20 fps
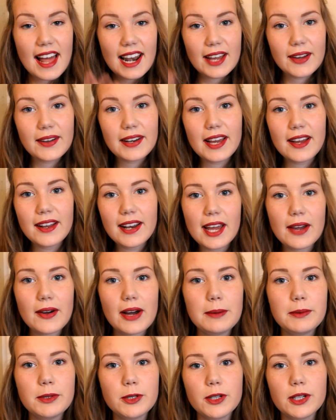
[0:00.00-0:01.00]
Loud hello,
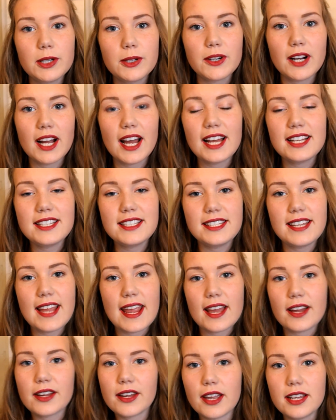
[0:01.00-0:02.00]
I'm Laura Laura, and
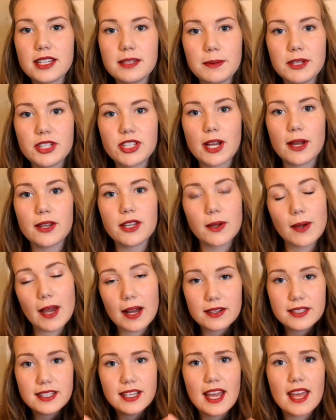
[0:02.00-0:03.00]
today I'm going to be showing you
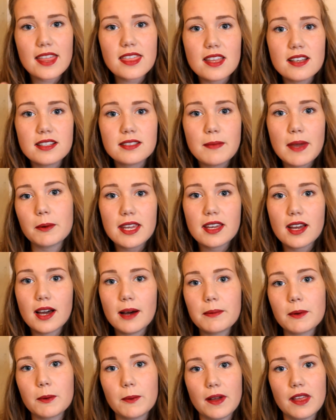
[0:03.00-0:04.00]
how to get this
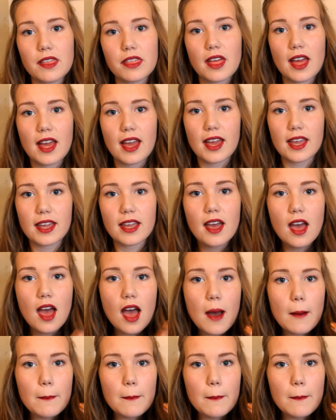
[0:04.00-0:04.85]
makeup with a